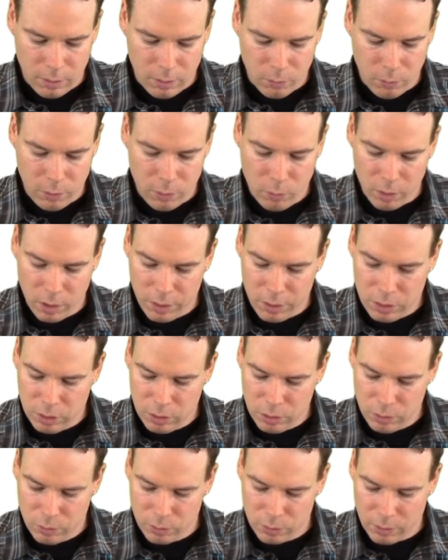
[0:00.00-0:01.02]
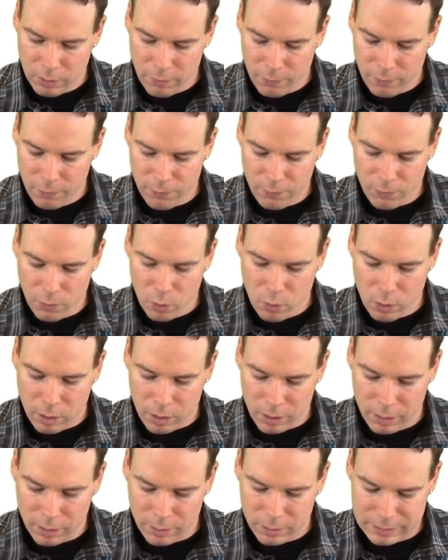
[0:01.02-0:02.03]
We want to use
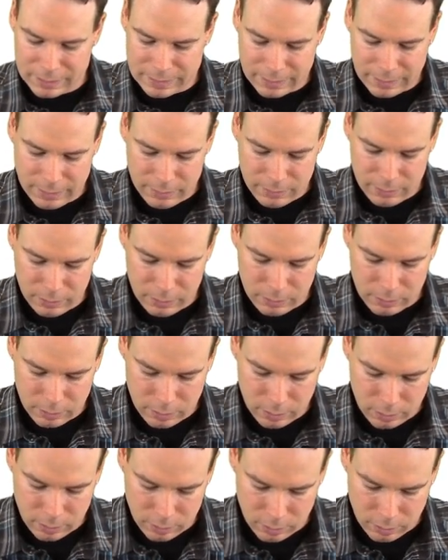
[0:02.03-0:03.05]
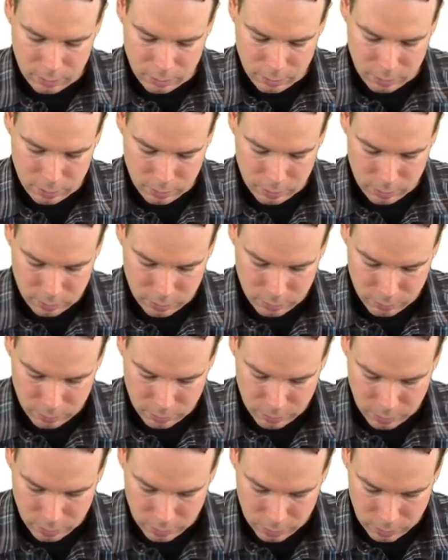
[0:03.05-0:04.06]
four slices, so
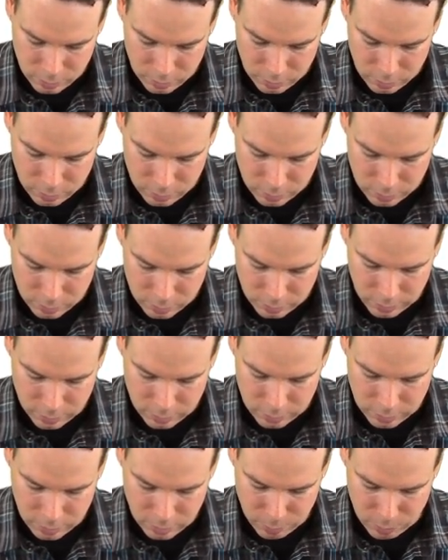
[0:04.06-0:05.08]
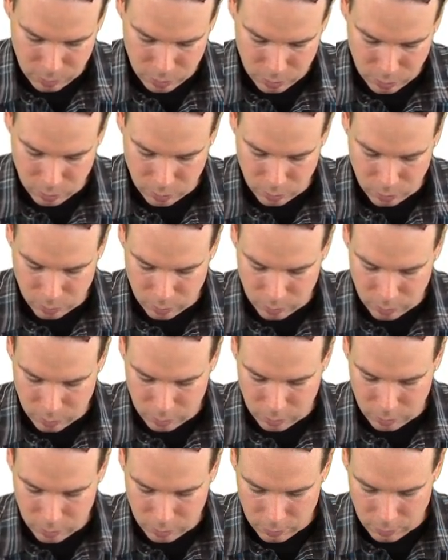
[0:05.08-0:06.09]
let's slice it up into
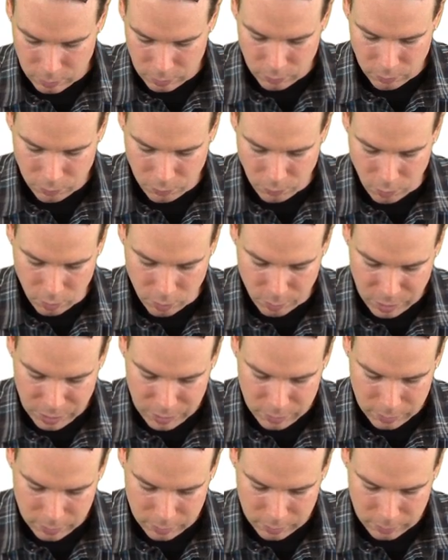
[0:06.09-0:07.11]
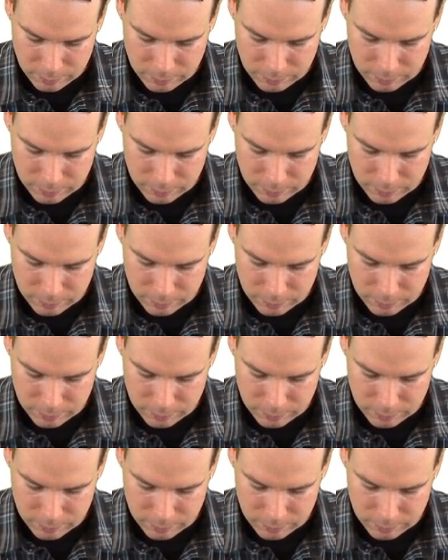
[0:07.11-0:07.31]
four pieces.